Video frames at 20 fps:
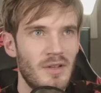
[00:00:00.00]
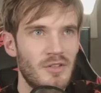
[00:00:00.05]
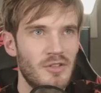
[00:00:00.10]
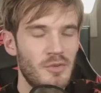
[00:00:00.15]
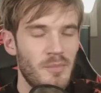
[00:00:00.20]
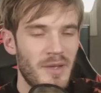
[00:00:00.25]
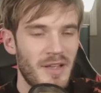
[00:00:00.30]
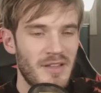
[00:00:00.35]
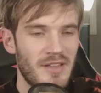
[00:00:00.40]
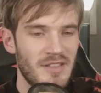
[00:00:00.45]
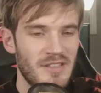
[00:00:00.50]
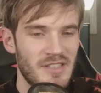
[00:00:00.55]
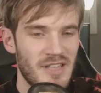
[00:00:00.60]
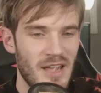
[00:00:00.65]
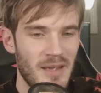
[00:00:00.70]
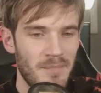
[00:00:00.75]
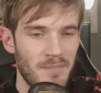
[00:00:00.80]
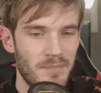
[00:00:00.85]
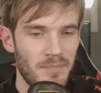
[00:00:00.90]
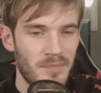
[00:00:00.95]
to make the
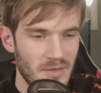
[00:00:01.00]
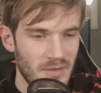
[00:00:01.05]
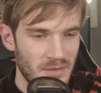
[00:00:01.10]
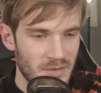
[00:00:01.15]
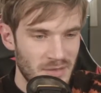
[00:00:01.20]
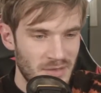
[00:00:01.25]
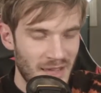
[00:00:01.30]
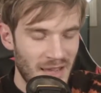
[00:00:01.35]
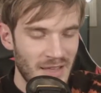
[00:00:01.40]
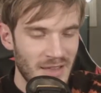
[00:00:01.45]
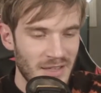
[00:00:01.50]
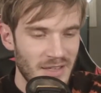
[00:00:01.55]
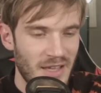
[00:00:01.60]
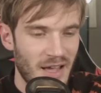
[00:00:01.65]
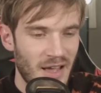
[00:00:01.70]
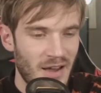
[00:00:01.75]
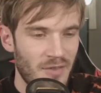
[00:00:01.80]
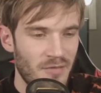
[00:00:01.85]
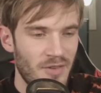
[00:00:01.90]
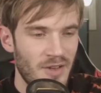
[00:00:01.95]
same daily
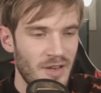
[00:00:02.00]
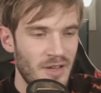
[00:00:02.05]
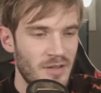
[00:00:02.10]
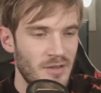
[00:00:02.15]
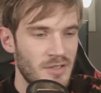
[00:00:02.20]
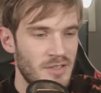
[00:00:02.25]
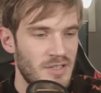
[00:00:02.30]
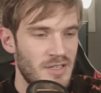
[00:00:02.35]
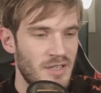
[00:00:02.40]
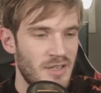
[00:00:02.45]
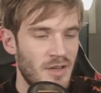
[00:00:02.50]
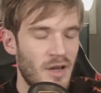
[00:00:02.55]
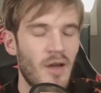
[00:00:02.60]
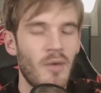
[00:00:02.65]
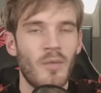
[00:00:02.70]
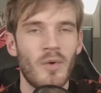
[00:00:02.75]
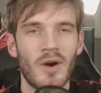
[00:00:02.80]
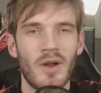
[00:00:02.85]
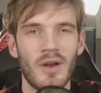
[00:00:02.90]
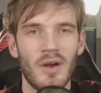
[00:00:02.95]
kind of videos and
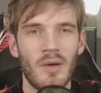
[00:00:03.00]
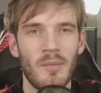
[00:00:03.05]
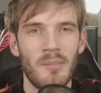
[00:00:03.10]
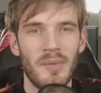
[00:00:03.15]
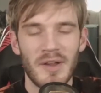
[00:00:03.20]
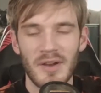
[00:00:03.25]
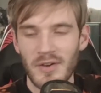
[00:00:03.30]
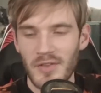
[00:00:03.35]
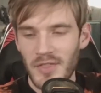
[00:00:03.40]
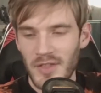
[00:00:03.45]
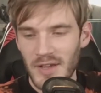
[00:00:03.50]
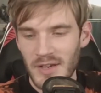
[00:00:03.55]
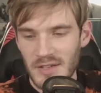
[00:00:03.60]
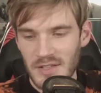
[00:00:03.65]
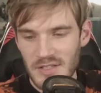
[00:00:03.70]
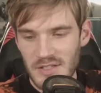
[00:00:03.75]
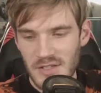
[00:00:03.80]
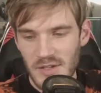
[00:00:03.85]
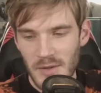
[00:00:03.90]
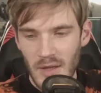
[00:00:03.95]
not working on bigger
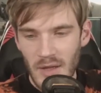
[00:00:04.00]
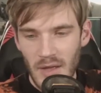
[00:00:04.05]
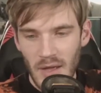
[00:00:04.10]
things.